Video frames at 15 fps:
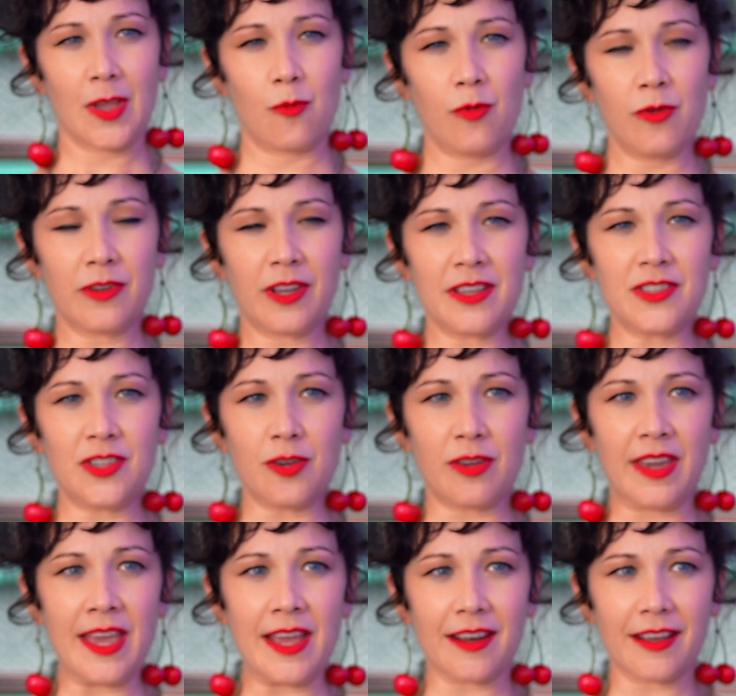Well, because you
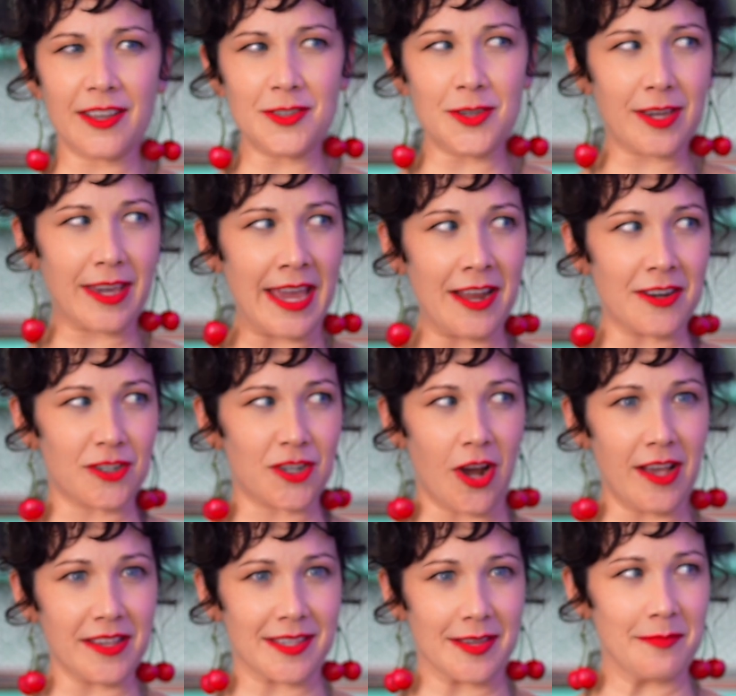can't because you can't
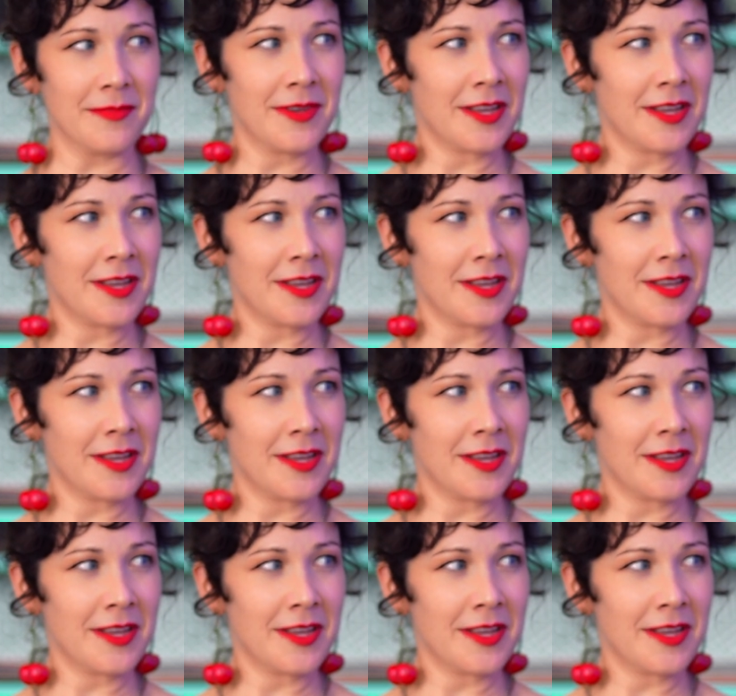toss him.